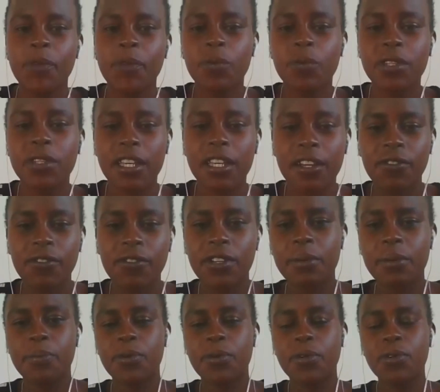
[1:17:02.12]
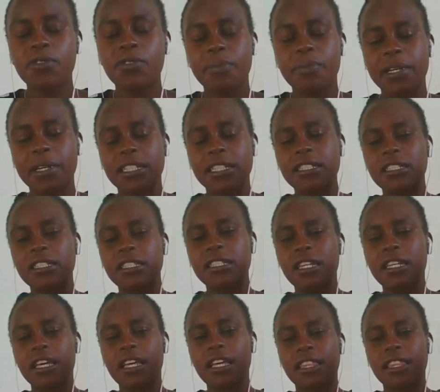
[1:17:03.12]
with every improvement
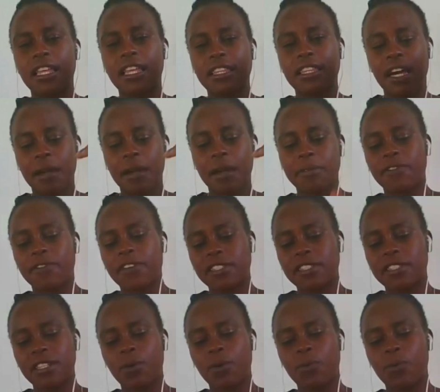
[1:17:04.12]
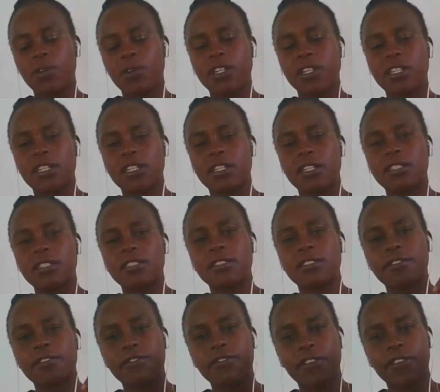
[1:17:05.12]
that the IPFS network
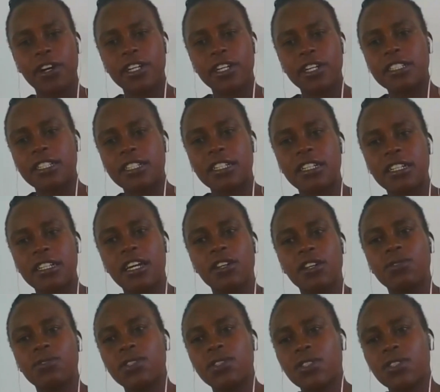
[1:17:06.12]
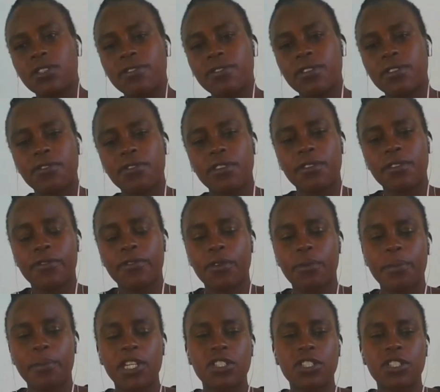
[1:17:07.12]
is finding and retrieving the
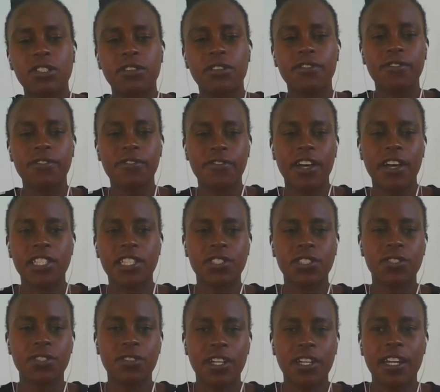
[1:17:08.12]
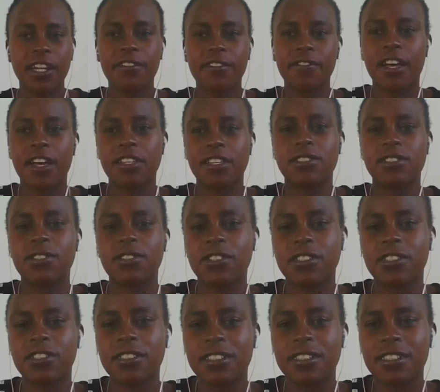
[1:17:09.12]
information faster and
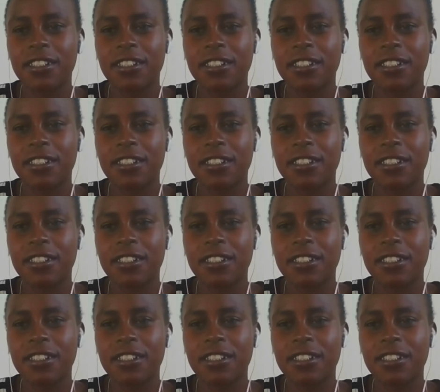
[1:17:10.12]
faster.